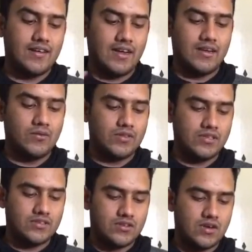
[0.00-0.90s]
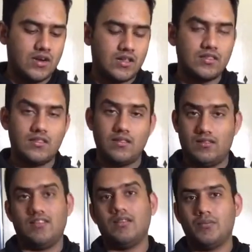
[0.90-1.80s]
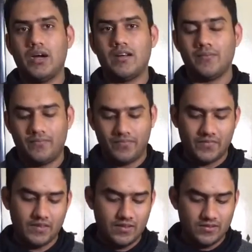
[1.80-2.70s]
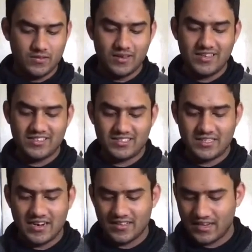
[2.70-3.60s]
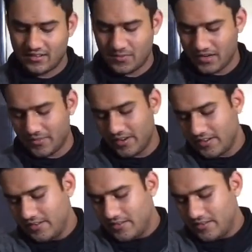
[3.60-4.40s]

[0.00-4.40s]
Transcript: and with the straw on the bottom. So let's start the experiment.